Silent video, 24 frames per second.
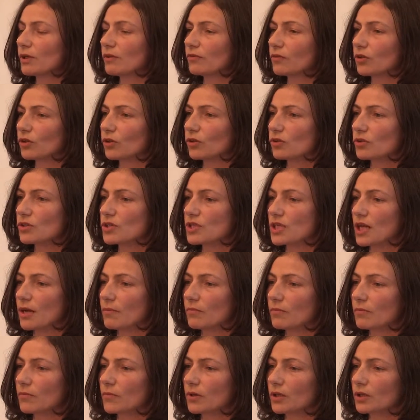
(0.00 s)
We've got,
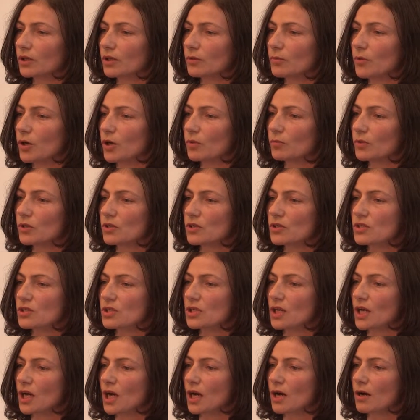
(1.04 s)
at the moment,
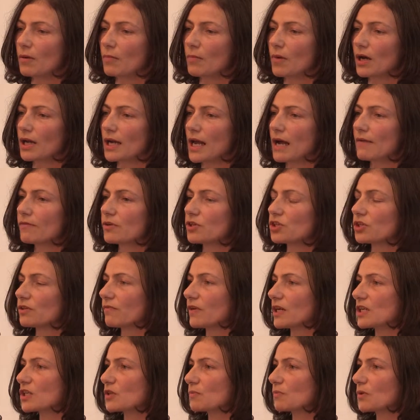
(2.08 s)
an average
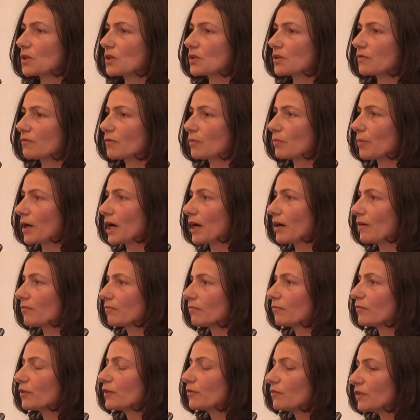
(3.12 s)
investment of
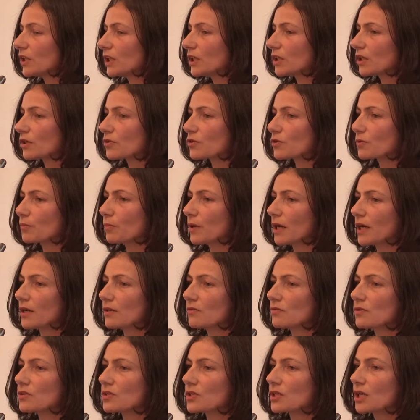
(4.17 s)
about
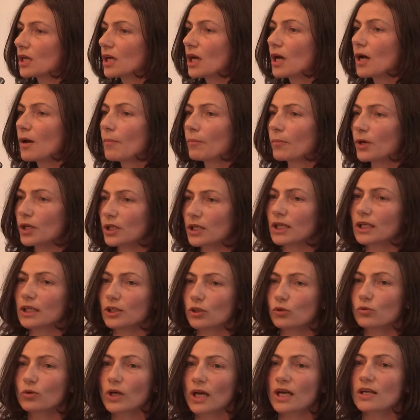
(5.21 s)
£1,500, but
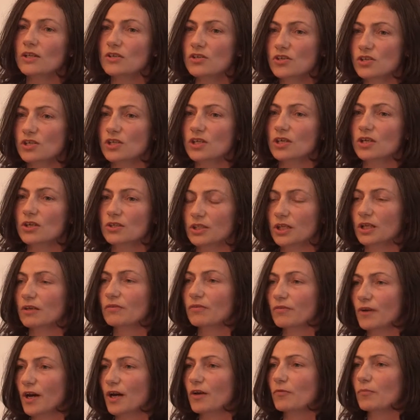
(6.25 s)
you can start
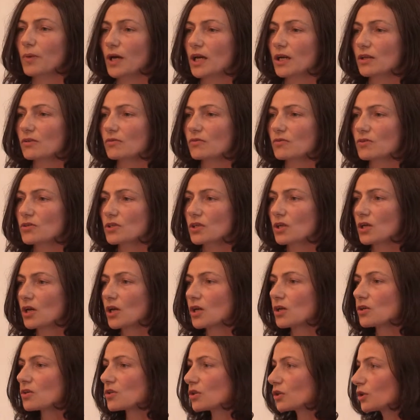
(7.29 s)
at £5.
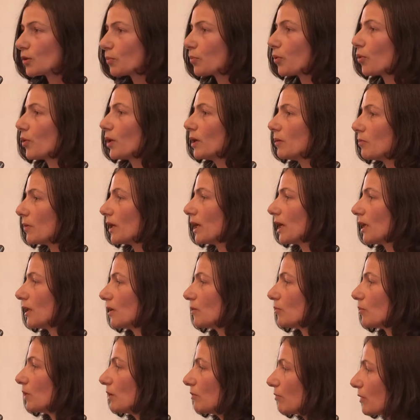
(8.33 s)
So the point being
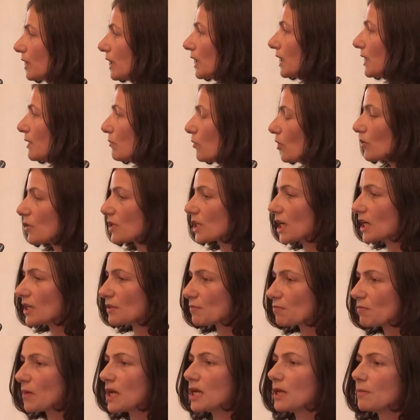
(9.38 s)
that we really want
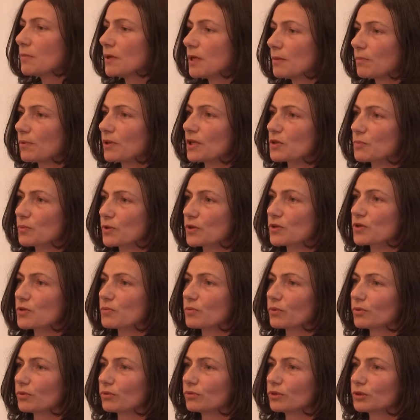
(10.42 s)
as many people as
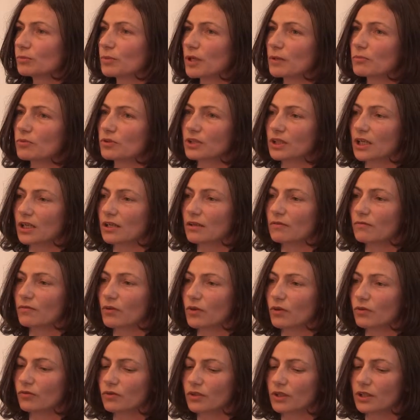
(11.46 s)
possible to be able to get
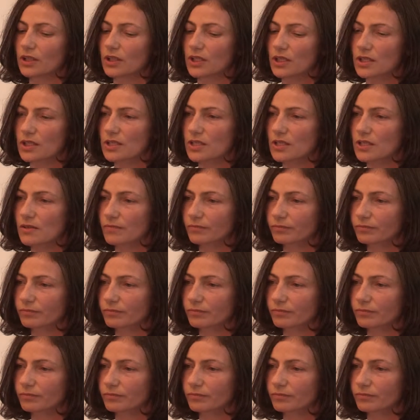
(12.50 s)
involved in this.